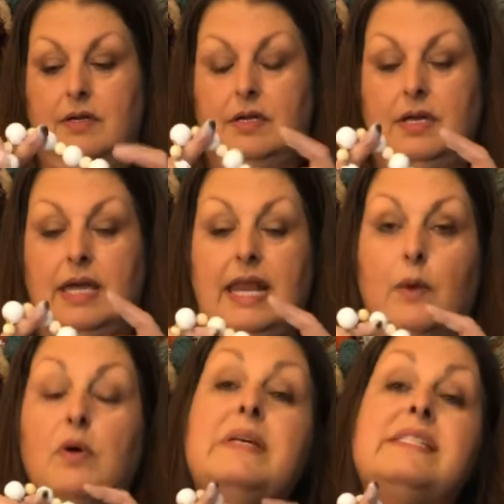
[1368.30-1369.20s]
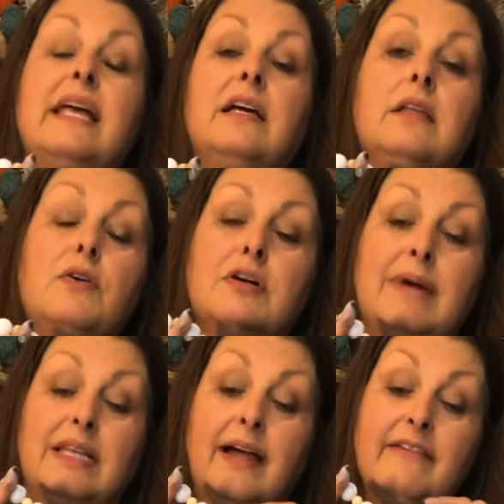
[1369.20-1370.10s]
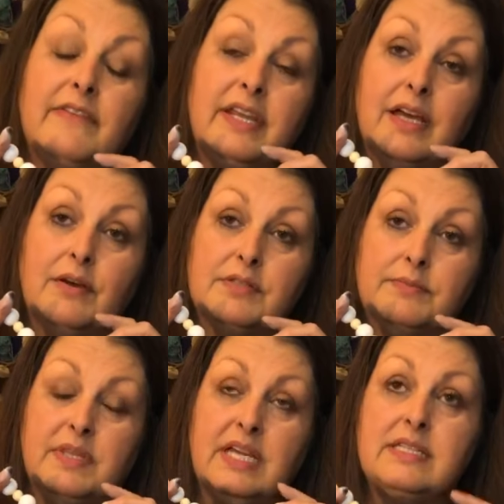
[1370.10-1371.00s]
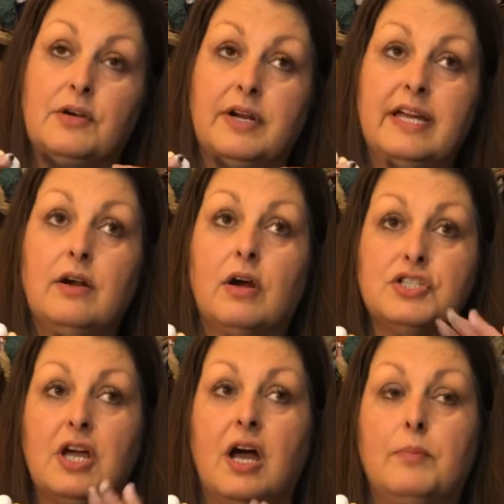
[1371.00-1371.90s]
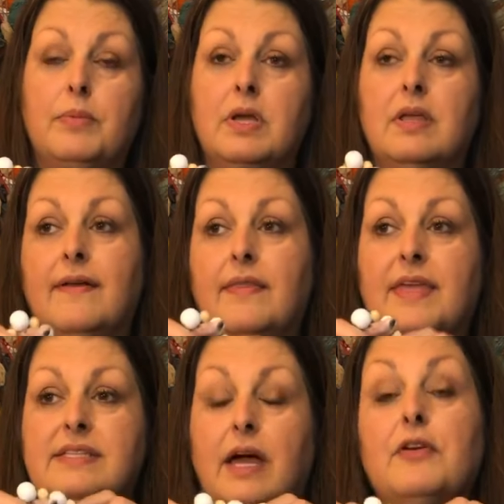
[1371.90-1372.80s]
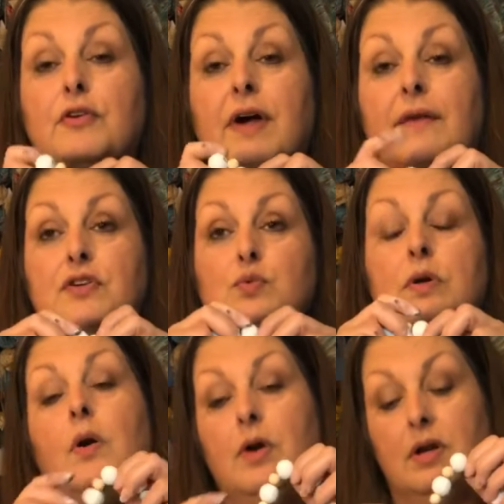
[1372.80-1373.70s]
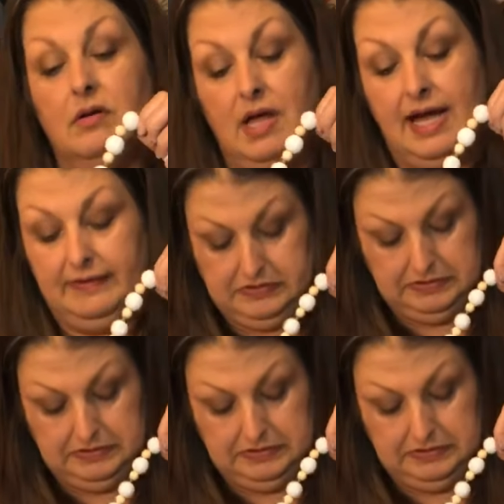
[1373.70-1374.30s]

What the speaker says: And I will be selling those on my live videos. Things that are in our shop that's other crafters will go on our lives. Yep.